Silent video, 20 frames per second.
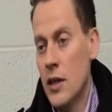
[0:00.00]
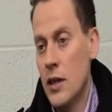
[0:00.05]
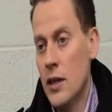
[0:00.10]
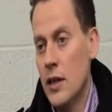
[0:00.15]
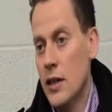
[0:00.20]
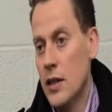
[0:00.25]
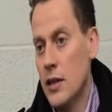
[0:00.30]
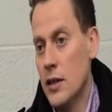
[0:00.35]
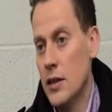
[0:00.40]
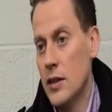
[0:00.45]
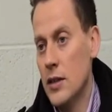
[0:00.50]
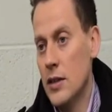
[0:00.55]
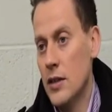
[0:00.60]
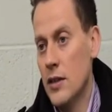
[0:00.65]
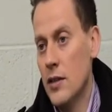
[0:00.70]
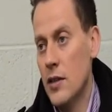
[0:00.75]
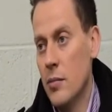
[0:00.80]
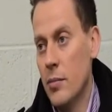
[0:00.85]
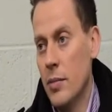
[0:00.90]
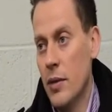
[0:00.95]
Uh,
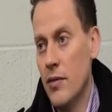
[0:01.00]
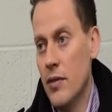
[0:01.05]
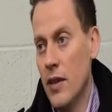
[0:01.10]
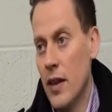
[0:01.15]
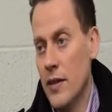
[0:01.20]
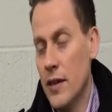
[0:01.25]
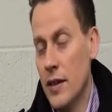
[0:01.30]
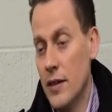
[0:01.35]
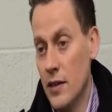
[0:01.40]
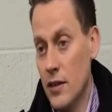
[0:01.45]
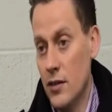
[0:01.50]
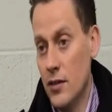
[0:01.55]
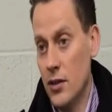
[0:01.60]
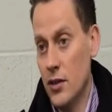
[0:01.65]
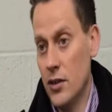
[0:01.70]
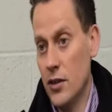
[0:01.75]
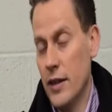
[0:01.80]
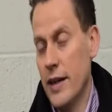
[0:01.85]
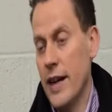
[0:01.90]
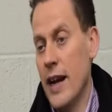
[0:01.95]
above that then there
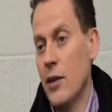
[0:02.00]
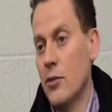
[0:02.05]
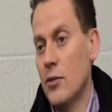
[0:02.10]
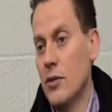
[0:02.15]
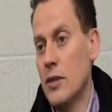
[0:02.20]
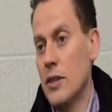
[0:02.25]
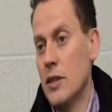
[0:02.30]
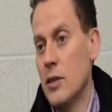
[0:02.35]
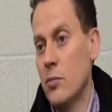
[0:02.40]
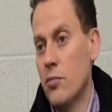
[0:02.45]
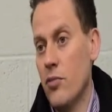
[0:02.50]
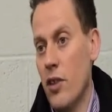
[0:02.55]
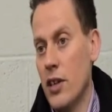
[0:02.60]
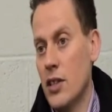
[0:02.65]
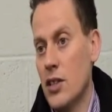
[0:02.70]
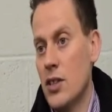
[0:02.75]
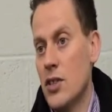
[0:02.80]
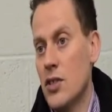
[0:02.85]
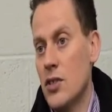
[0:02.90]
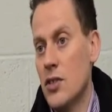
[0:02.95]
are county and
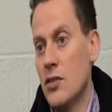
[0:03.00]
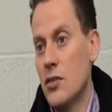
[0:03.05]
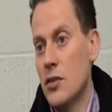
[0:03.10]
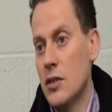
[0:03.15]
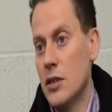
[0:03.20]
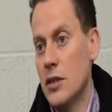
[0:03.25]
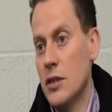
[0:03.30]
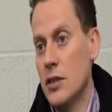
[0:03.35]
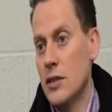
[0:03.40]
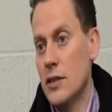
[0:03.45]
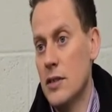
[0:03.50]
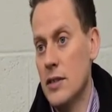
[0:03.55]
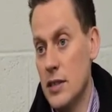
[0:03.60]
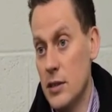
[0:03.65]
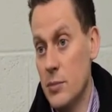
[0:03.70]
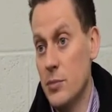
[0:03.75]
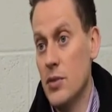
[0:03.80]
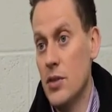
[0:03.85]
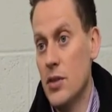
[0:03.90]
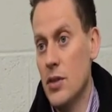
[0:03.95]
branch uh,
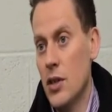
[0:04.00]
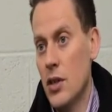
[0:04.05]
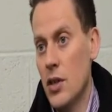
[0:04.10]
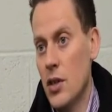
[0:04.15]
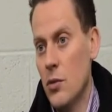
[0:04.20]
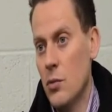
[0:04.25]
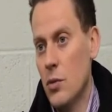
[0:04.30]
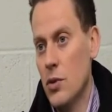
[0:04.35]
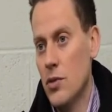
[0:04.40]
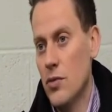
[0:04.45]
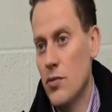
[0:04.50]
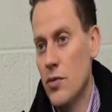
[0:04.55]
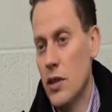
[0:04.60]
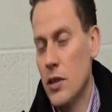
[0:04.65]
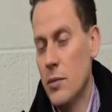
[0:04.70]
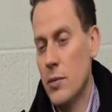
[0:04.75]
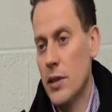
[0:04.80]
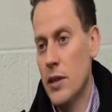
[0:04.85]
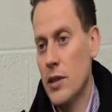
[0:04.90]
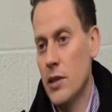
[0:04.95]
teams which would really
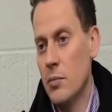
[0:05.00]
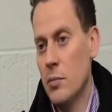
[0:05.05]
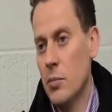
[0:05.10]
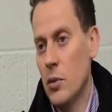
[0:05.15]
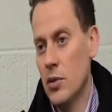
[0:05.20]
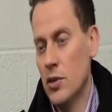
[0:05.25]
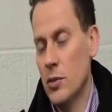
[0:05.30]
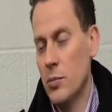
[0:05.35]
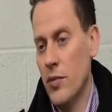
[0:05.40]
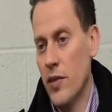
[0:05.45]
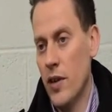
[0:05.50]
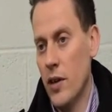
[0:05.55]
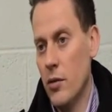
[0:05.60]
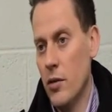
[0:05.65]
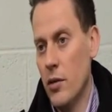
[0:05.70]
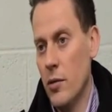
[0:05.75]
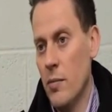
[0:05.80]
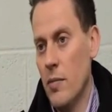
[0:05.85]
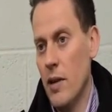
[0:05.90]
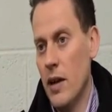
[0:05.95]
be at the bottom of
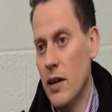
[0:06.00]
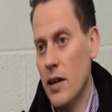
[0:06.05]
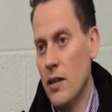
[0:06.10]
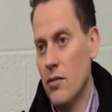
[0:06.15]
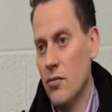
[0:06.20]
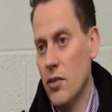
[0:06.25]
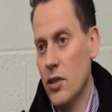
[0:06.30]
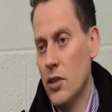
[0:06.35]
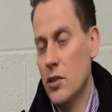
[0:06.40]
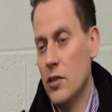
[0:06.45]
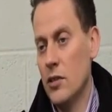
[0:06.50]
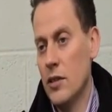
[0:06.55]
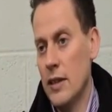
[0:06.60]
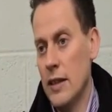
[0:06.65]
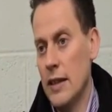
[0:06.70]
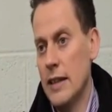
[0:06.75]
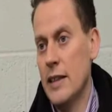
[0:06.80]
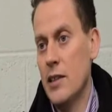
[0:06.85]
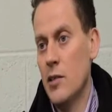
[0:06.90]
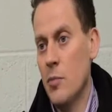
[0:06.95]
our uh, real
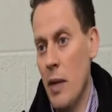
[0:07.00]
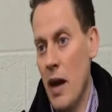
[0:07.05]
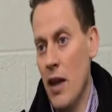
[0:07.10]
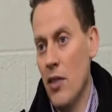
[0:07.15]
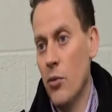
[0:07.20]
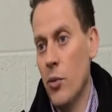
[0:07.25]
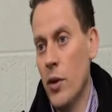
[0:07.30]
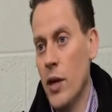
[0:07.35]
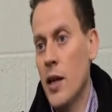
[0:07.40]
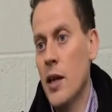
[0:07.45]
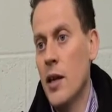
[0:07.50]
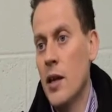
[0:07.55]
elite pathway.